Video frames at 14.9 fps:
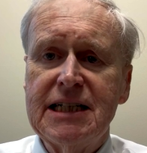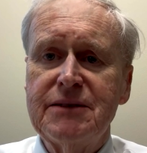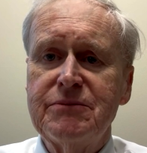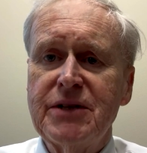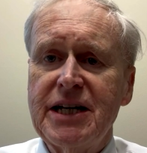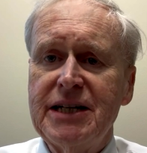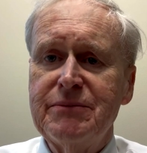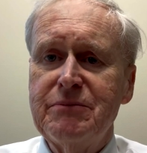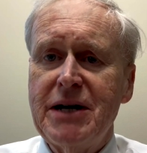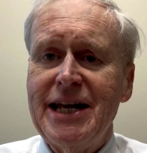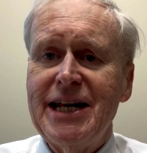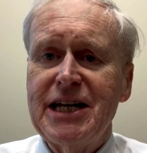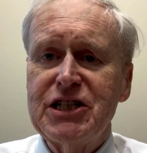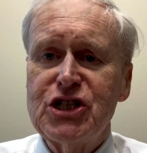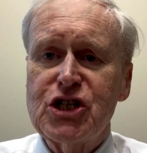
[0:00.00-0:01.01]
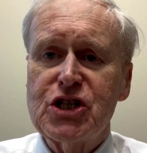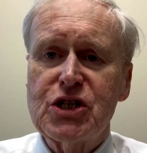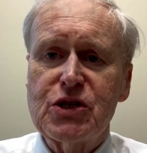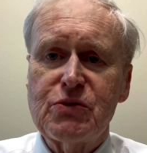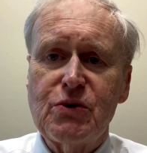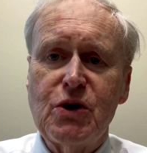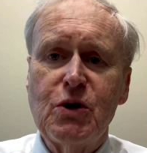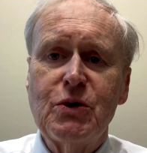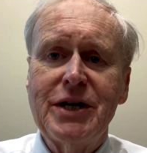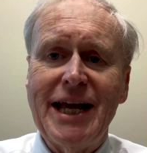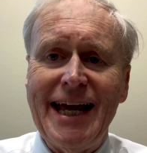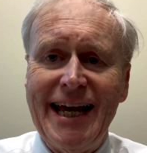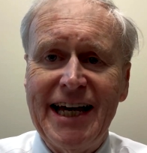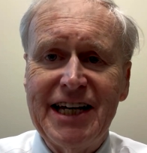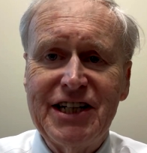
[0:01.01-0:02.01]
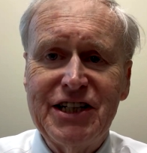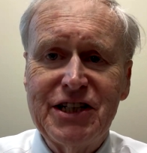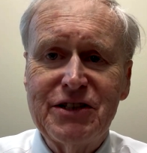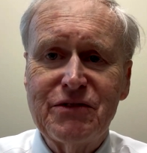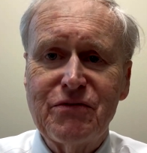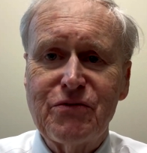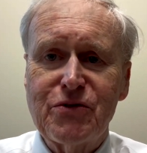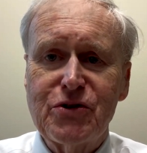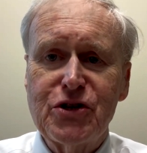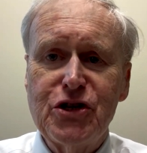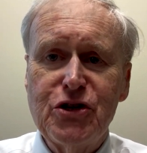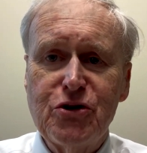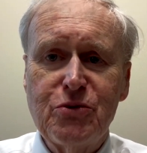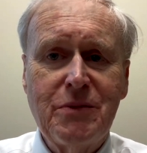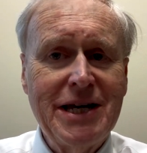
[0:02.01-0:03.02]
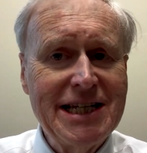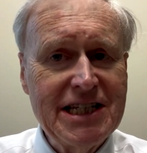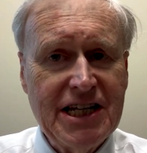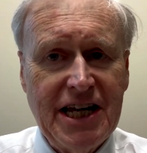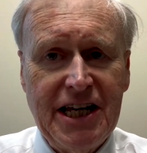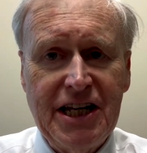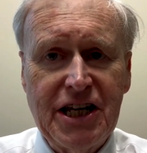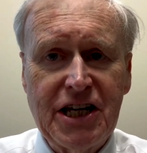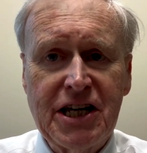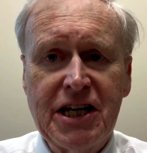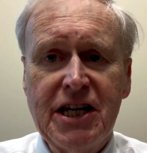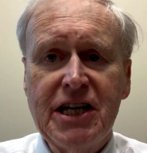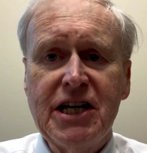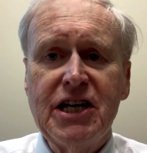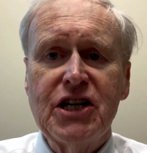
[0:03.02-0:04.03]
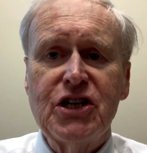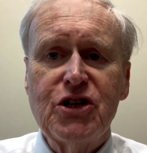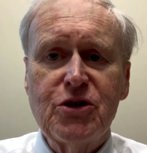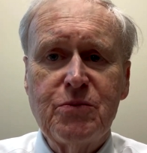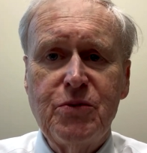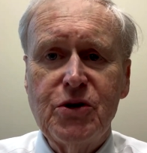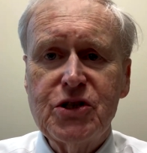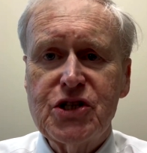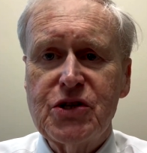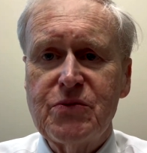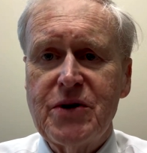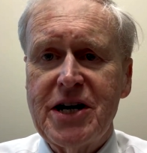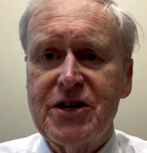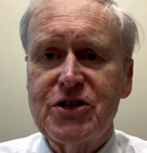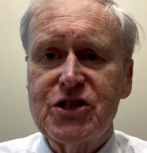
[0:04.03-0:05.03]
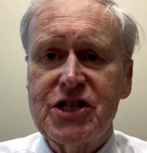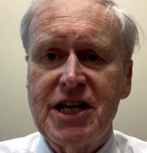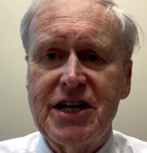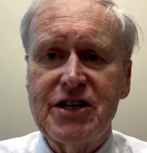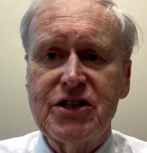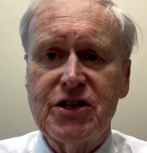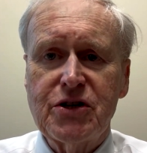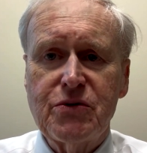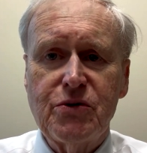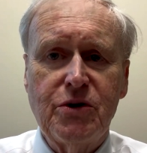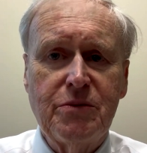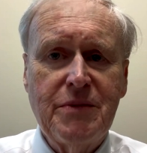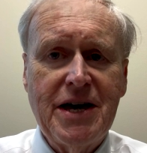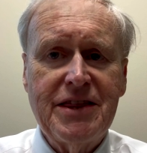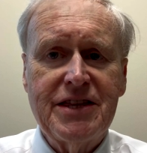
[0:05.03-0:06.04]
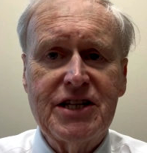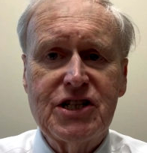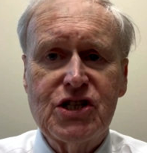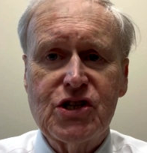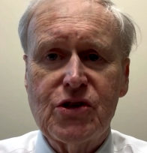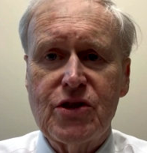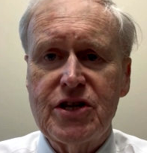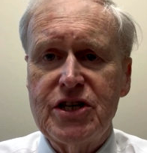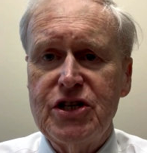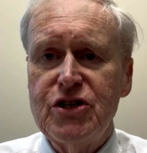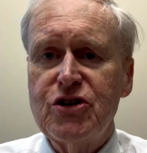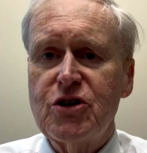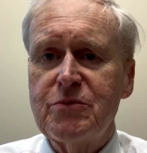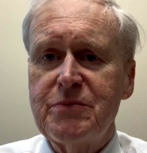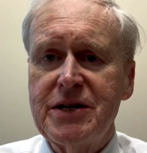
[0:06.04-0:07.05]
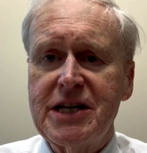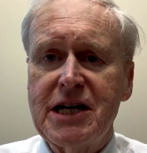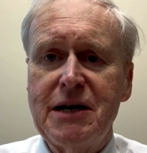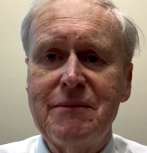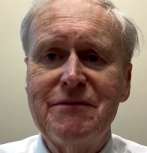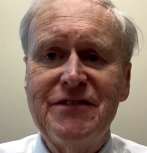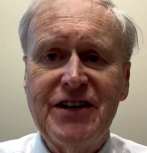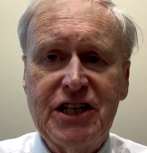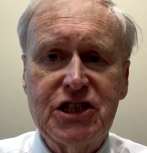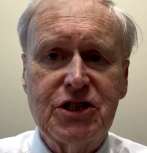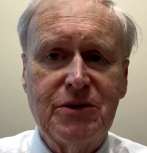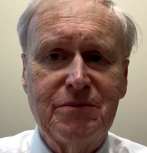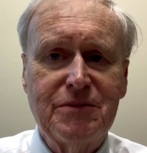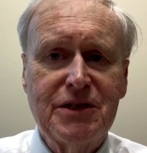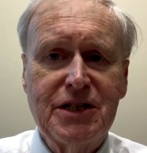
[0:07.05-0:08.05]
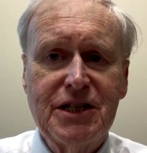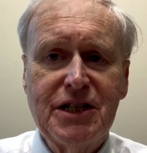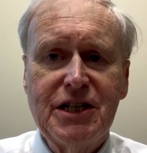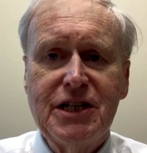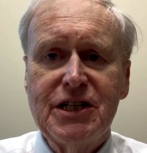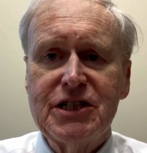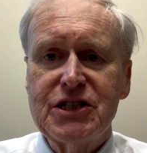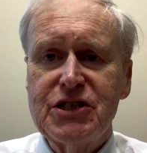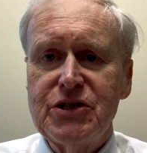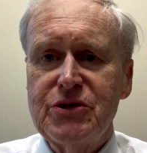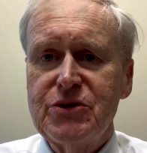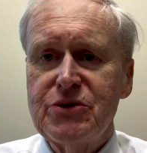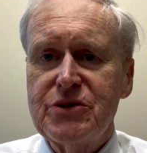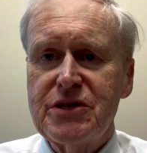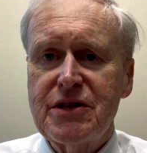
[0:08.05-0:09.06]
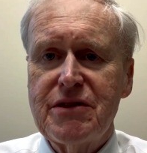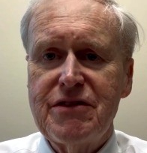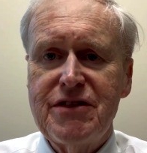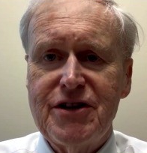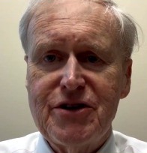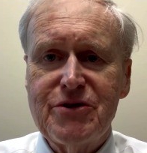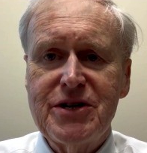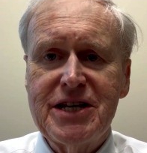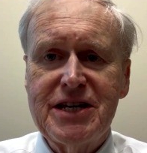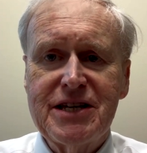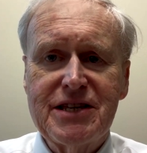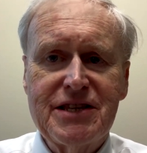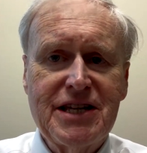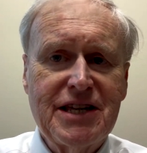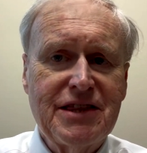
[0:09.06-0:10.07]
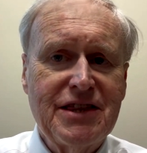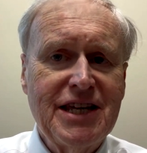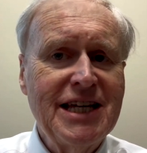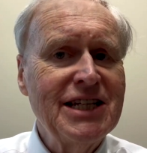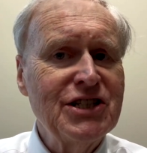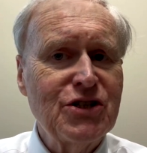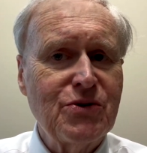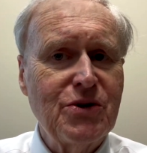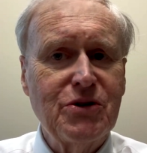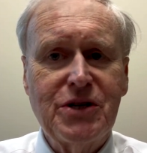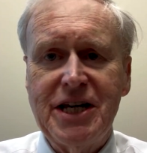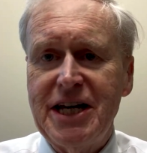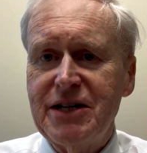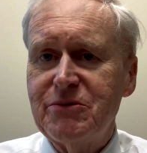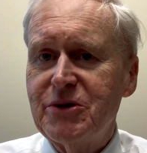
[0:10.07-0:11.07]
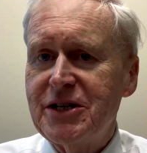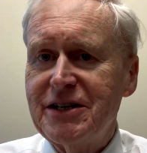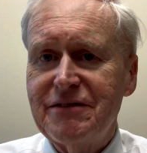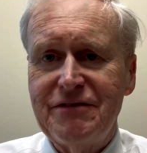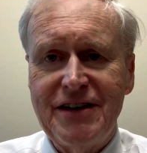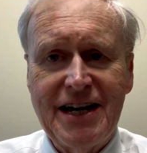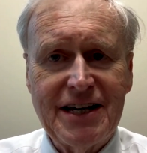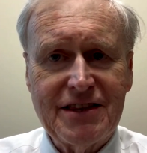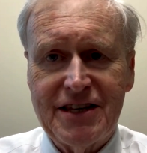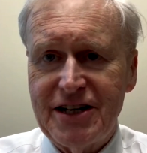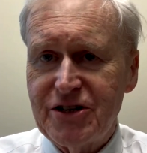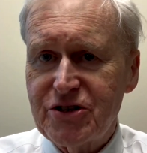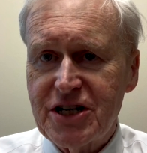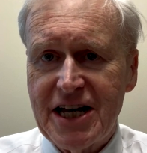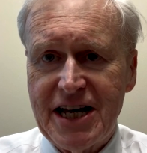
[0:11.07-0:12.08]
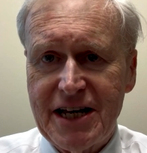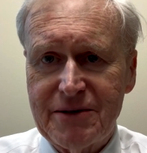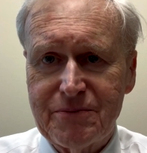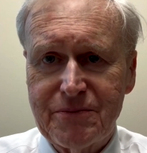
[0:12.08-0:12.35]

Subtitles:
And might I just throw an ad in for you maintaining your books and records on an accrual method so that you don't become victim to the theory that things are okay when in fact they are not.